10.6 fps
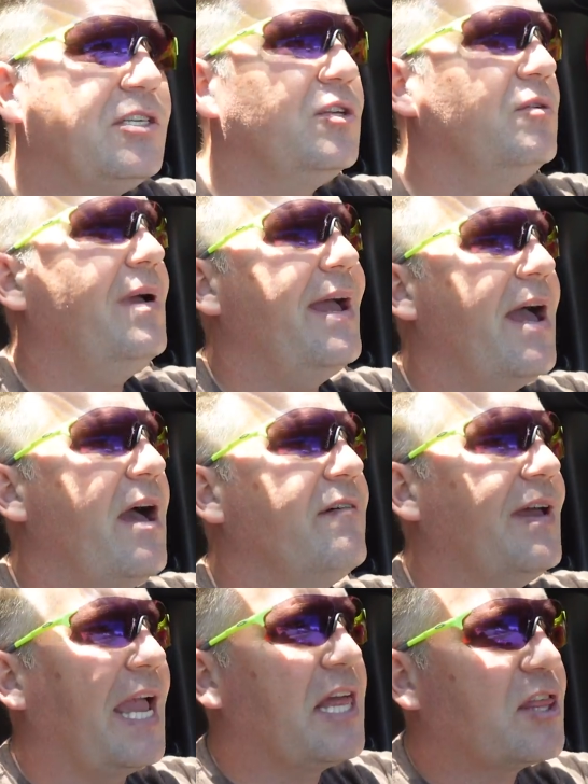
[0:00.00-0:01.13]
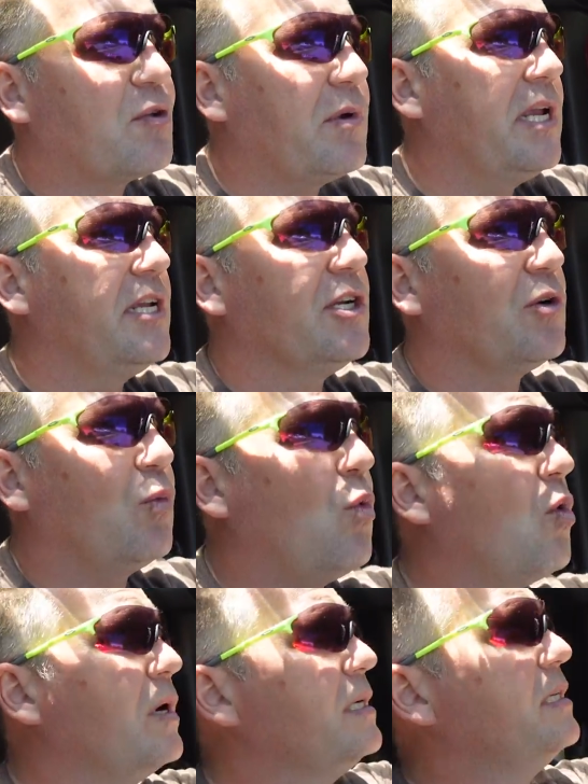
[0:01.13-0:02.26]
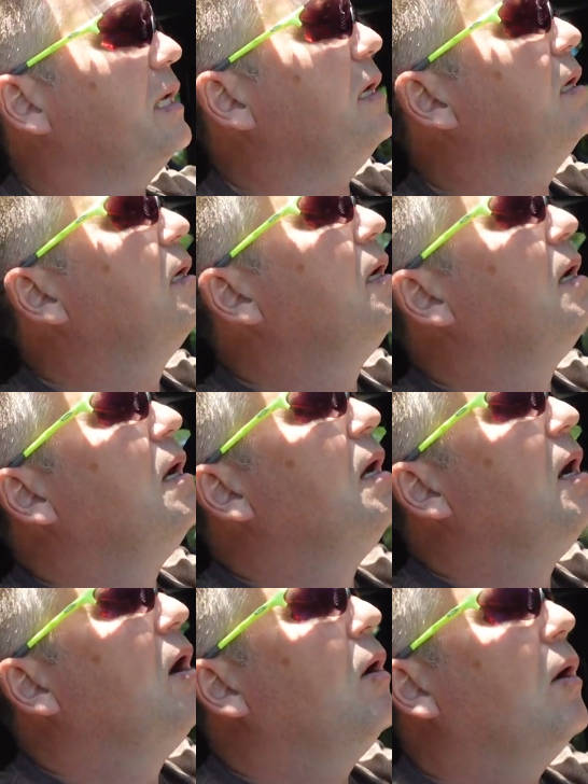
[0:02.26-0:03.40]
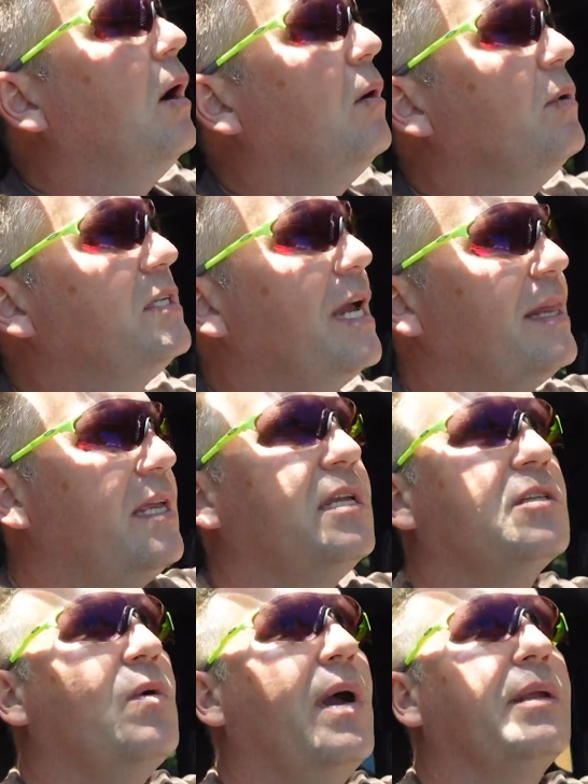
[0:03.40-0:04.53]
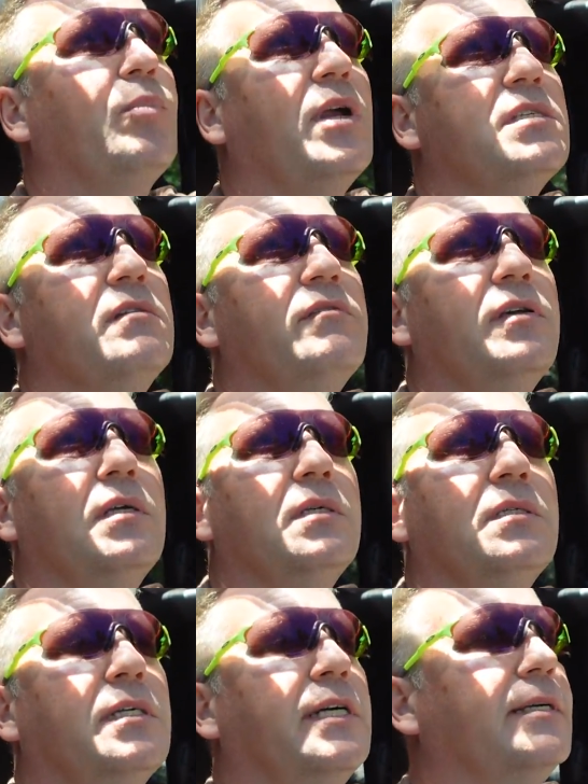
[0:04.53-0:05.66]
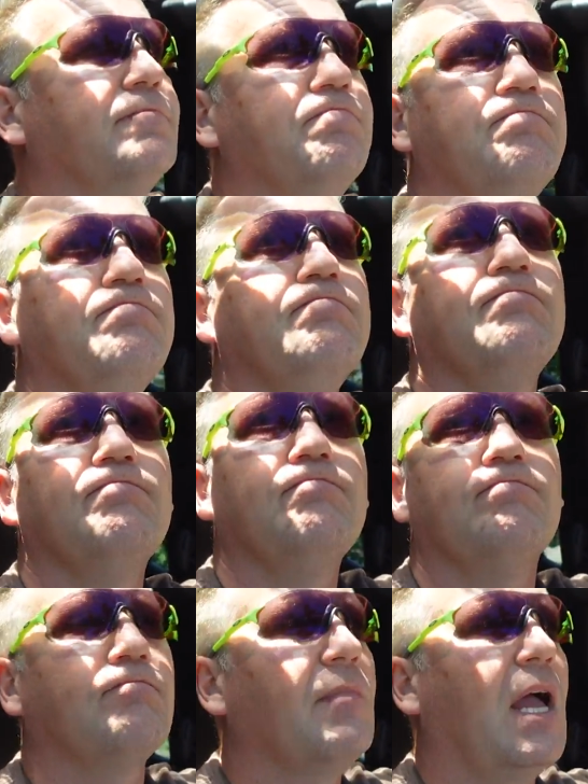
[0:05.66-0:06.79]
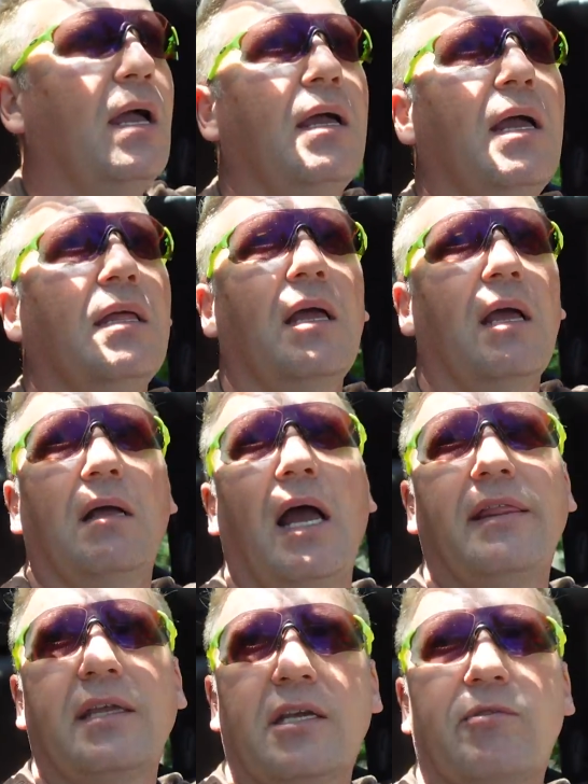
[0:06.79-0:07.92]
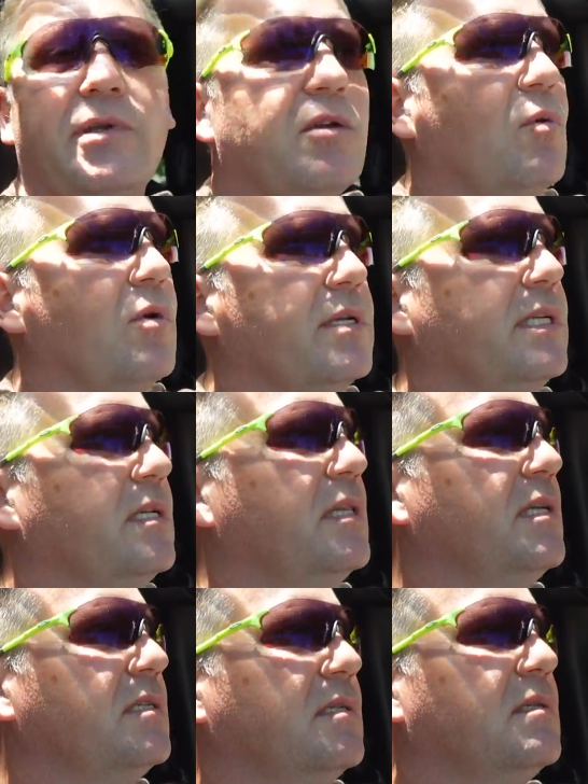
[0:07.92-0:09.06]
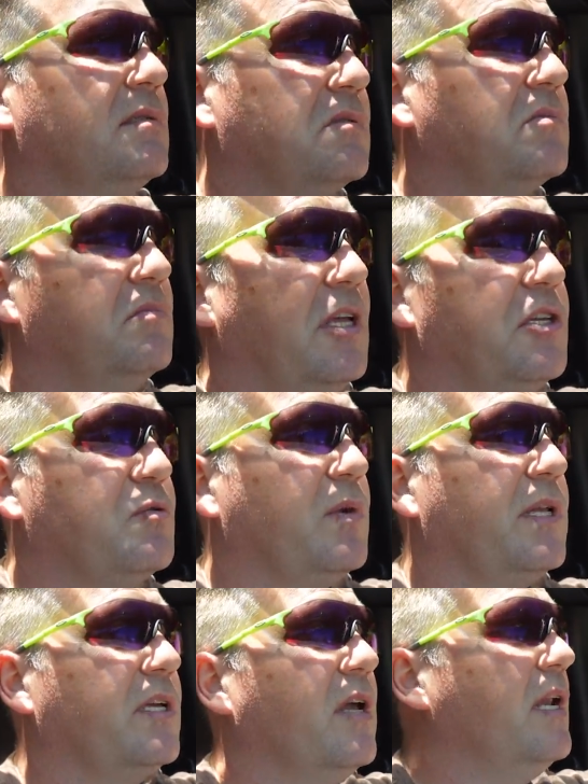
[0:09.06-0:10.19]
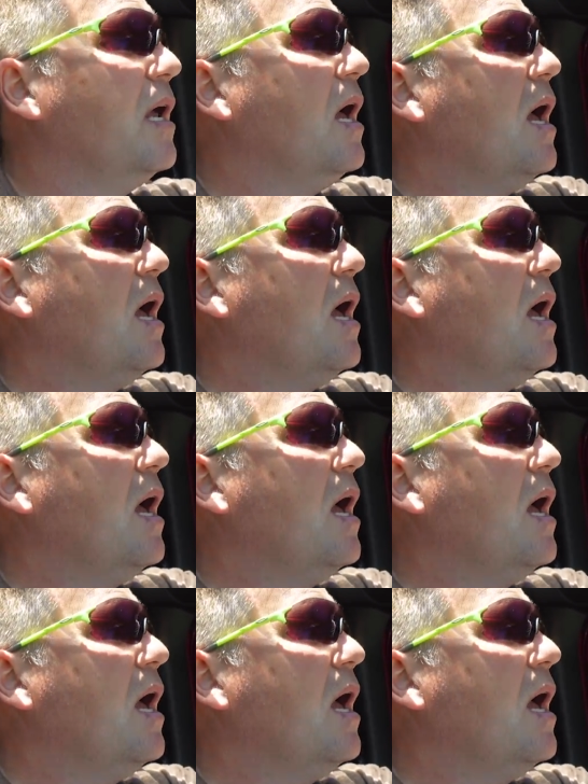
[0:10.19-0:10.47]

do have a three-year warranty, which I think is quite impressive. Um, I, I think a three-year warranty on these is is really good.